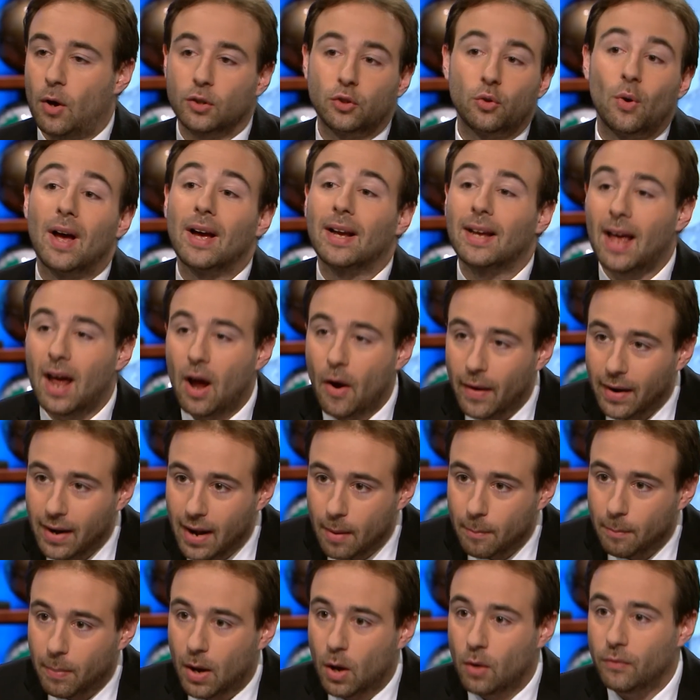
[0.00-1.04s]
Austro-Hungarian
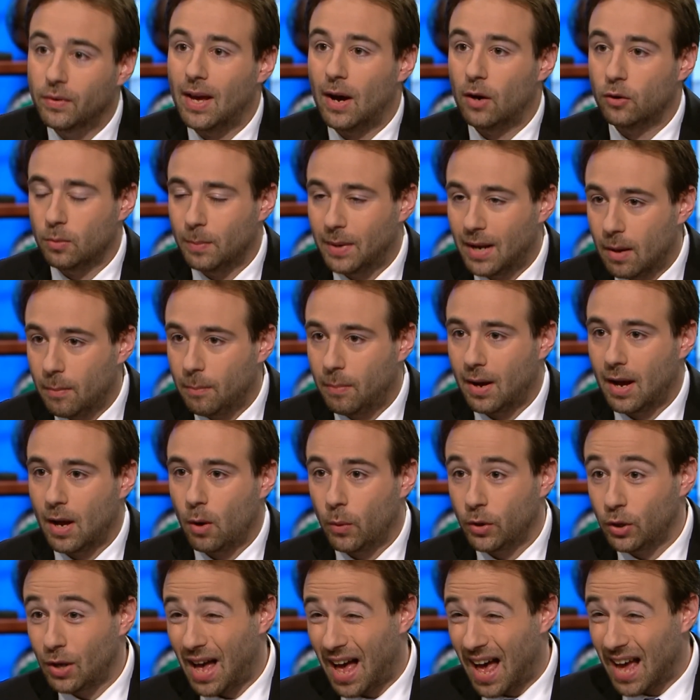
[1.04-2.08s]
Empire, the Ottoman Empire,
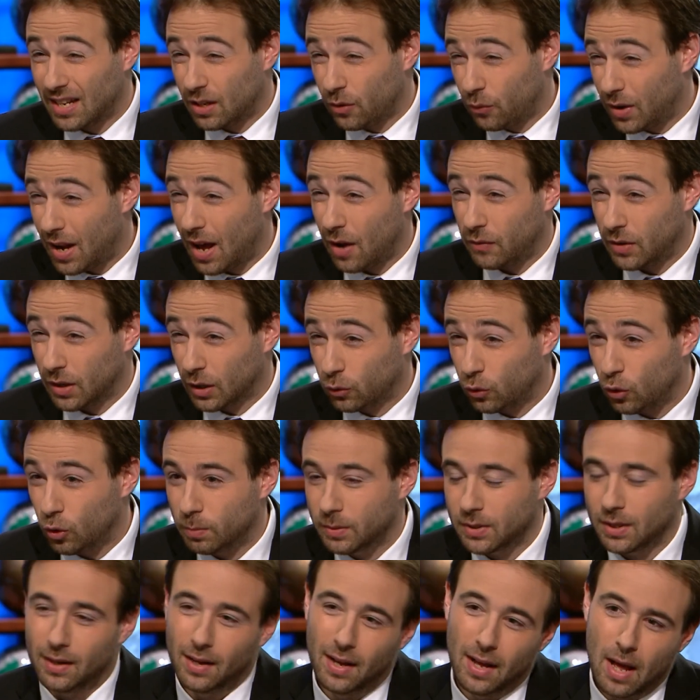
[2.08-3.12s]
where you had different ethnic
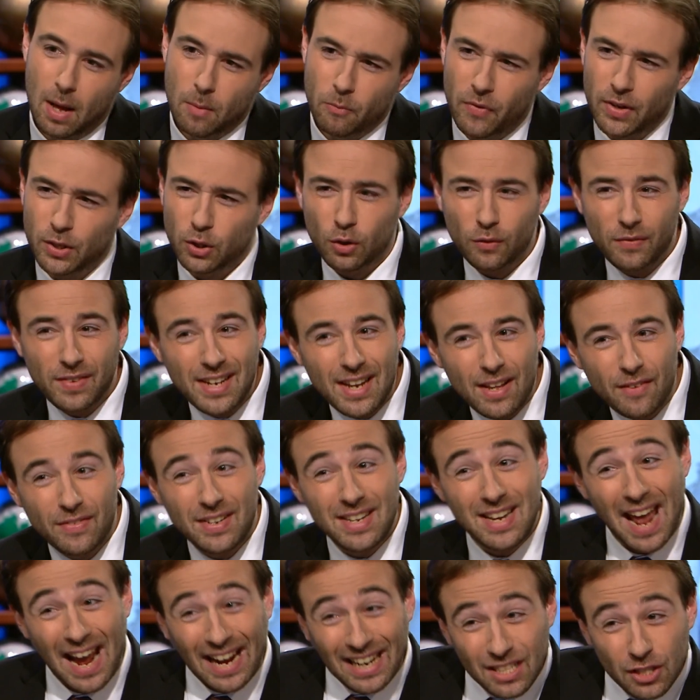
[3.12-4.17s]
groups. They sort of lived
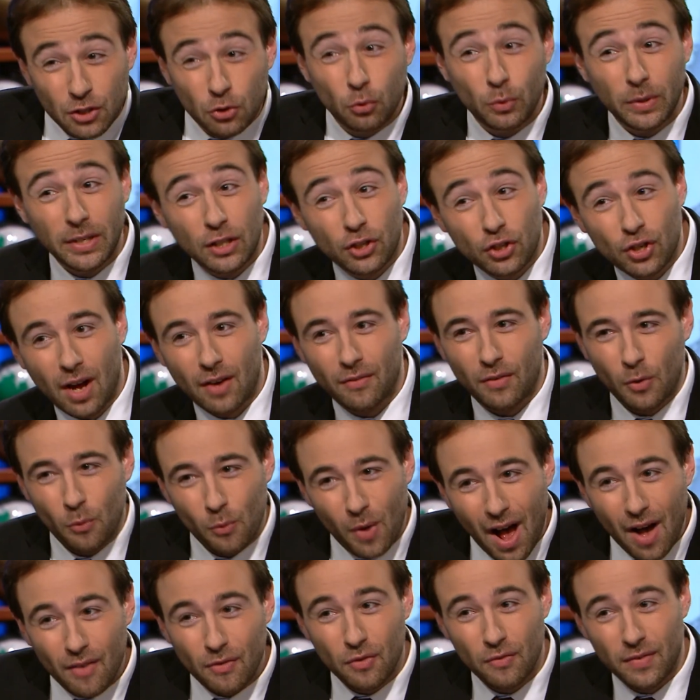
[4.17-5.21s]
next to each other
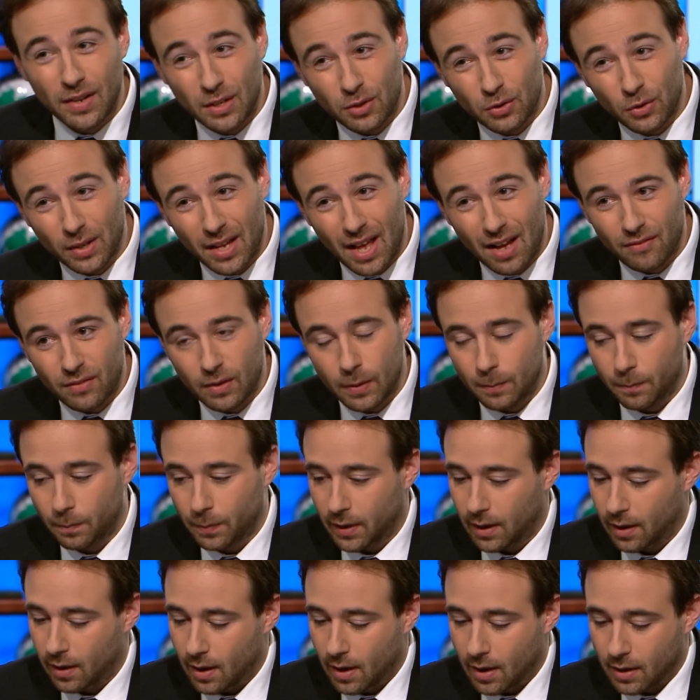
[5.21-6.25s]
rather than together.
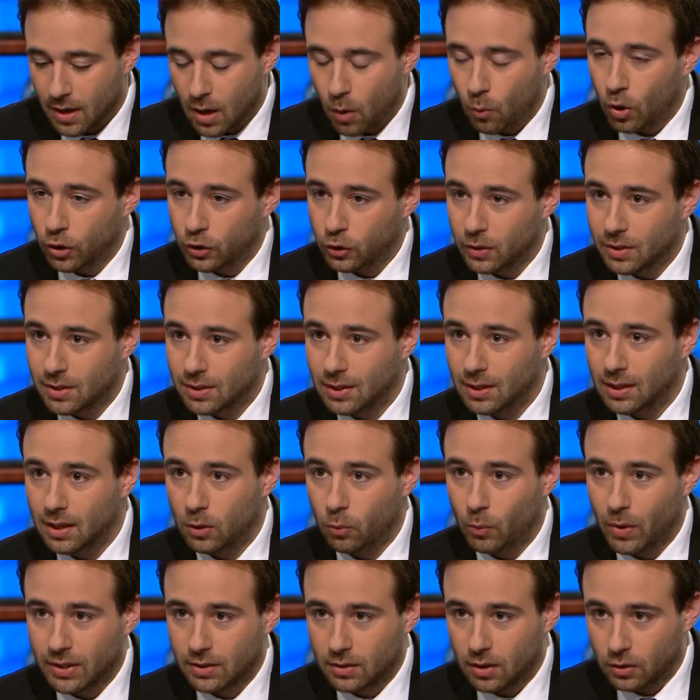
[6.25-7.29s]
Now, what you see in
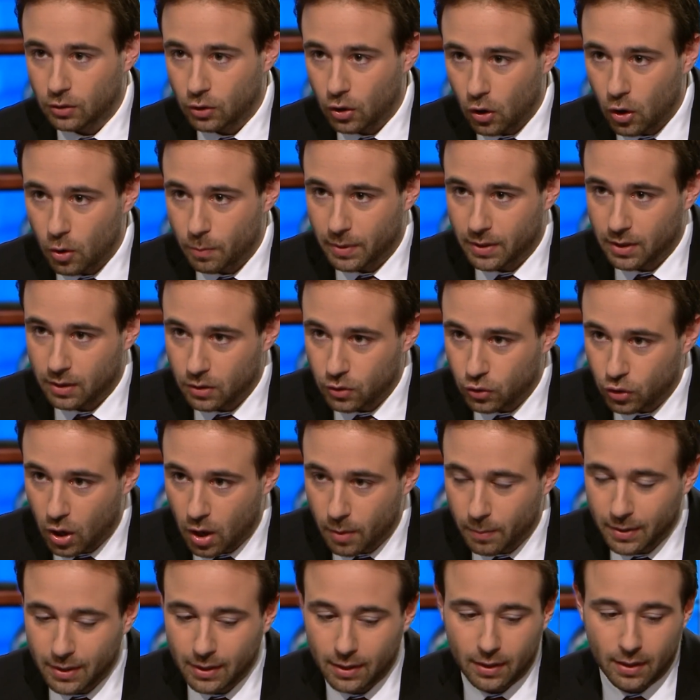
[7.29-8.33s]
Western Europe and in
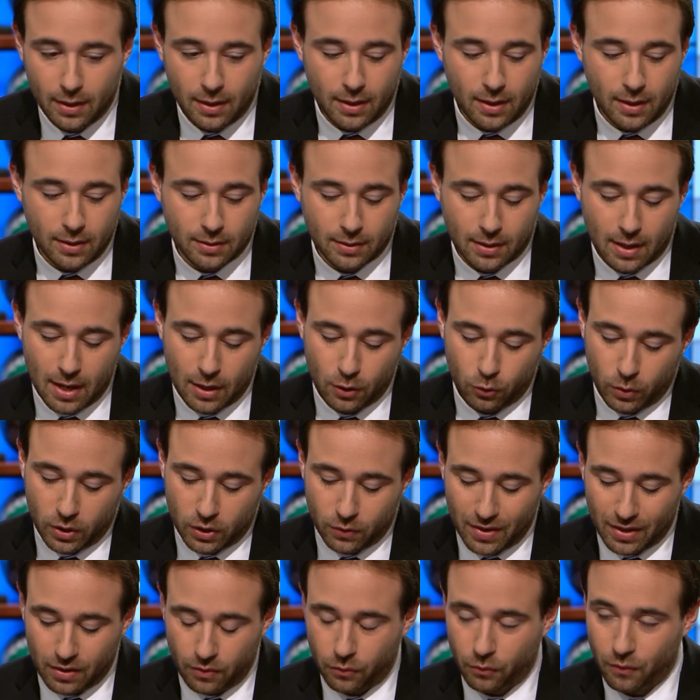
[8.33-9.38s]
Germany is countries
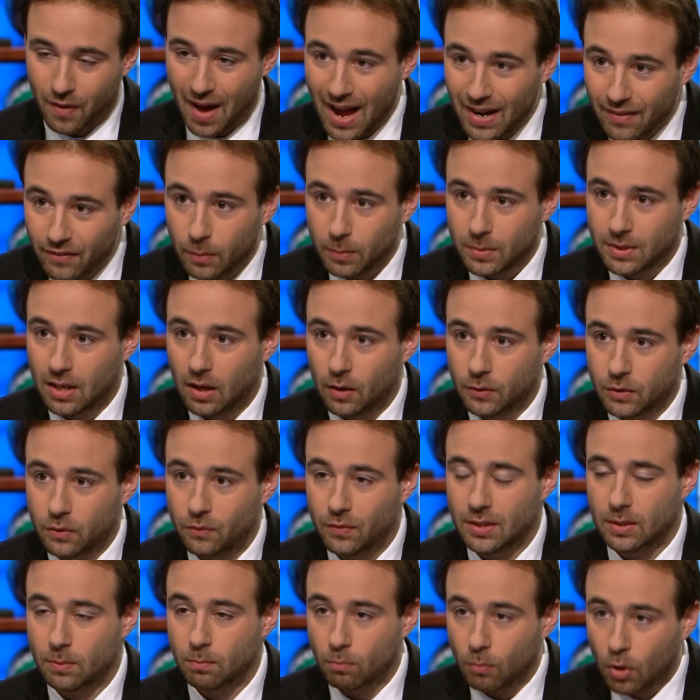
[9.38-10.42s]
that define themselves in
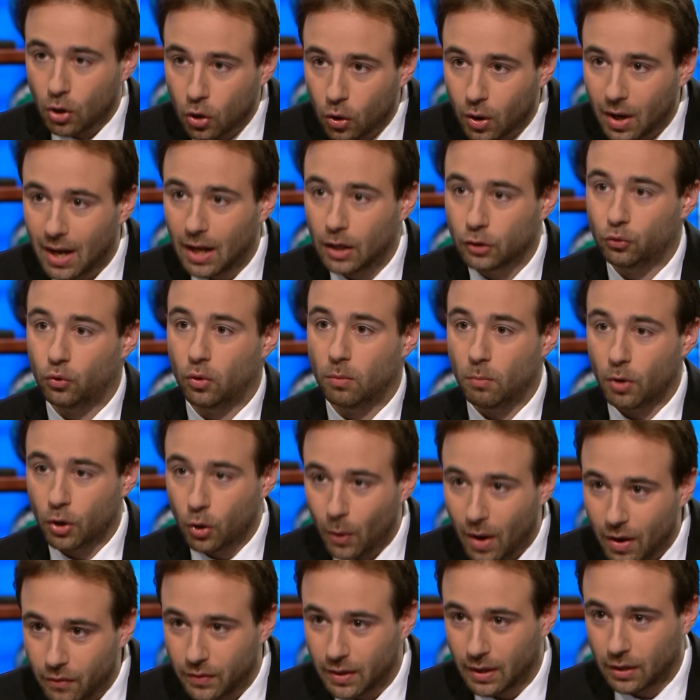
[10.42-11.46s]
these monocultural,
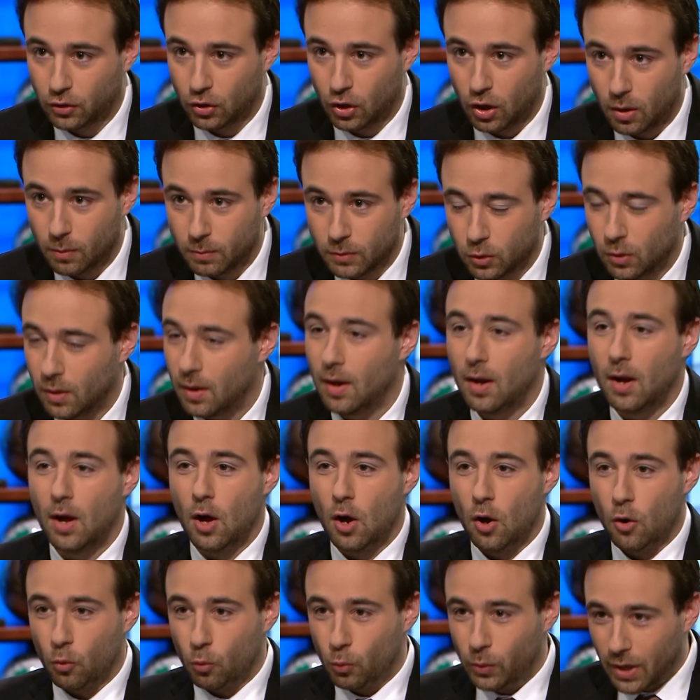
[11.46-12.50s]
monoethnic terms.
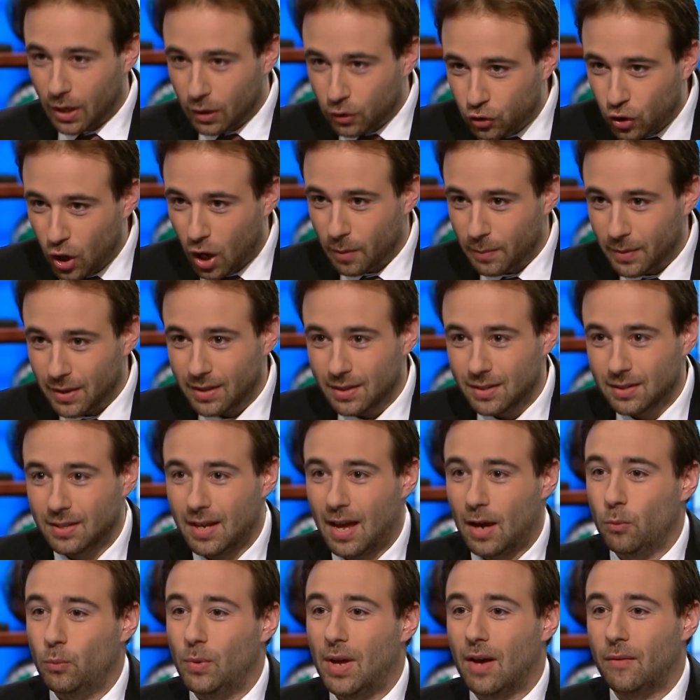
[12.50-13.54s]
We are Germans
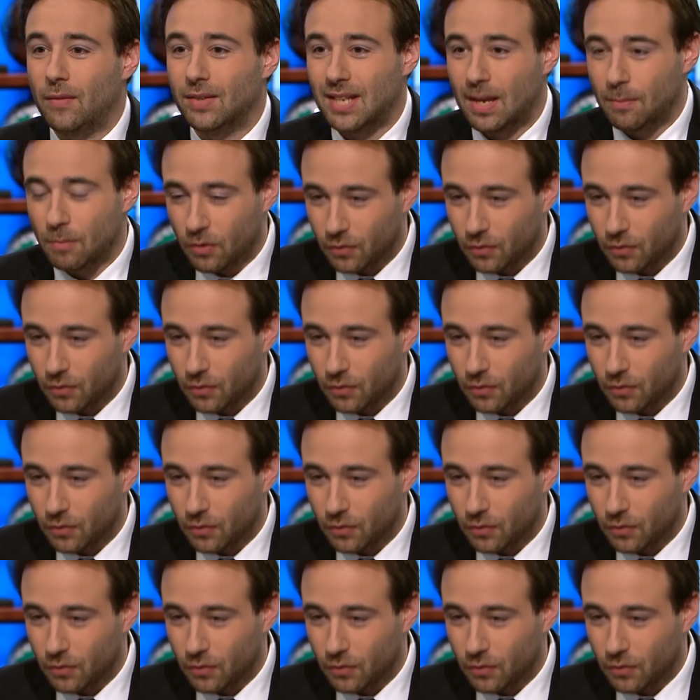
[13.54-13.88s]
and we have the same